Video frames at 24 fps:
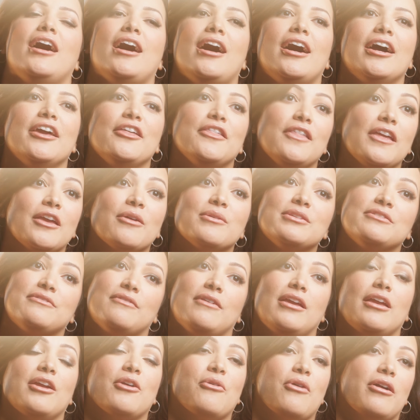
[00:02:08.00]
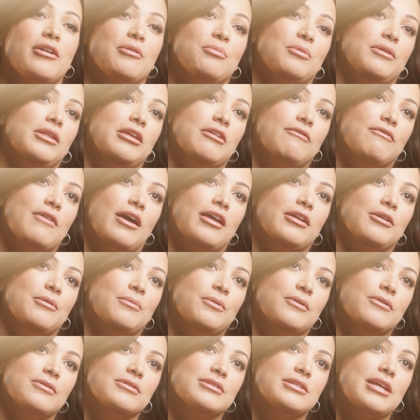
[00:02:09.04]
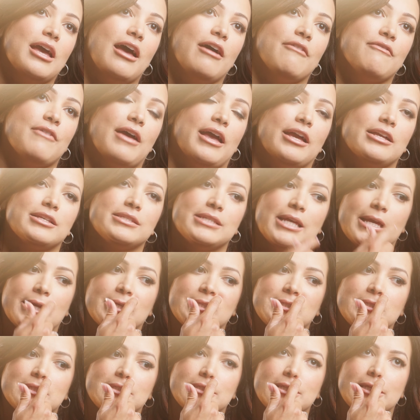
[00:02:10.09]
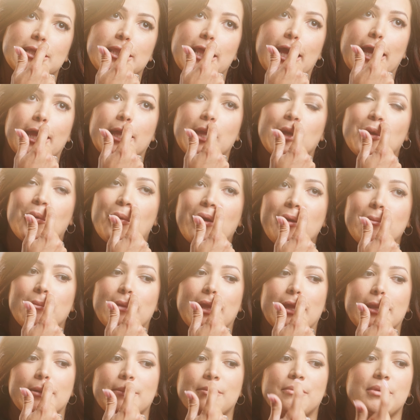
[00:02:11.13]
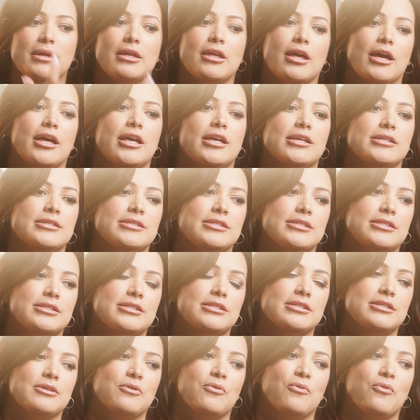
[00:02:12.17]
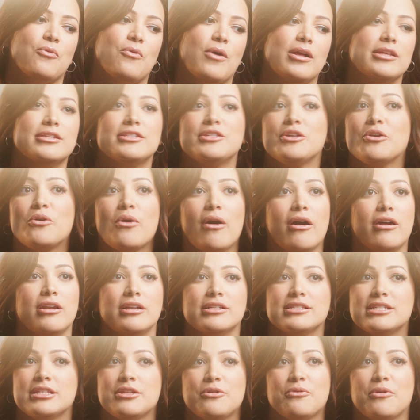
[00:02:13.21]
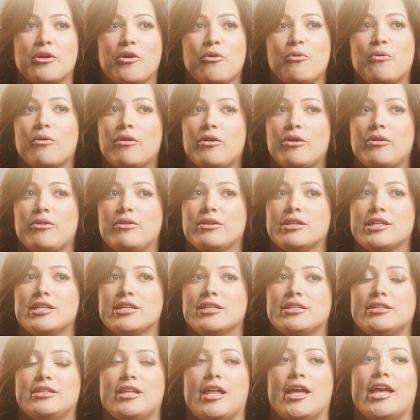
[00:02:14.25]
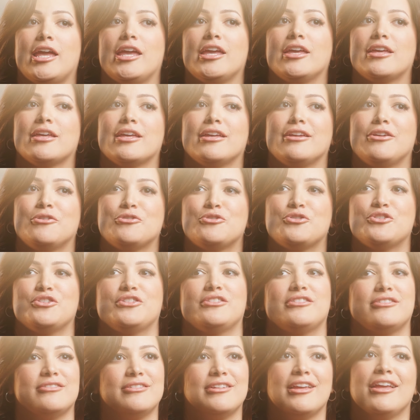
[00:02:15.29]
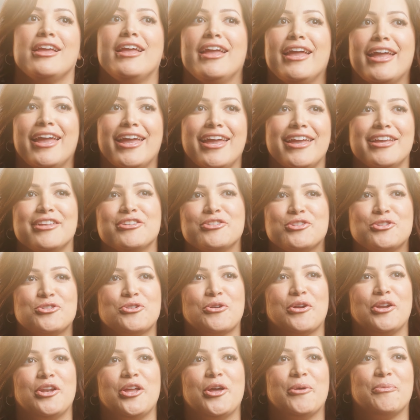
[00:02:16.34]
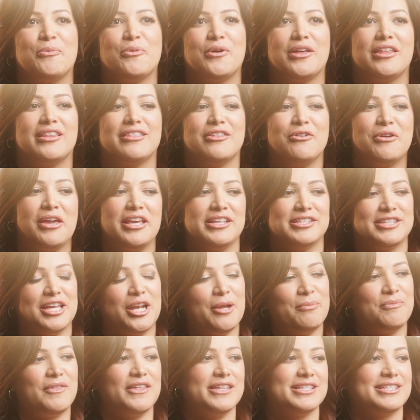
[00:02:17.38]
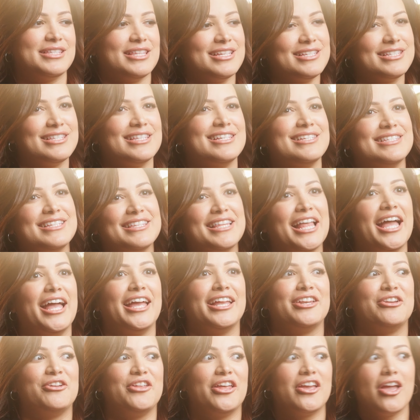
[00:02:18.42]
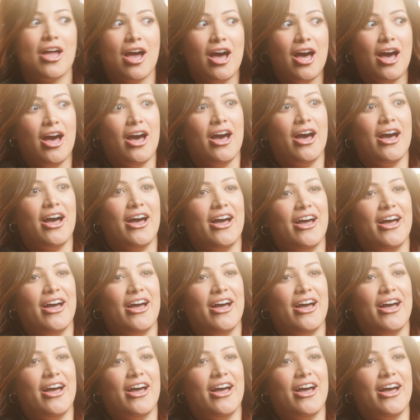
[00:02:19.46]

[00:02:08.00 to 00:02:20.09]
I think it's incredibly valuable to have access to that equipment because once you go out into the real world, like you're just hit straight up with, okay, set up this, this, this, and that, and you're like, oh,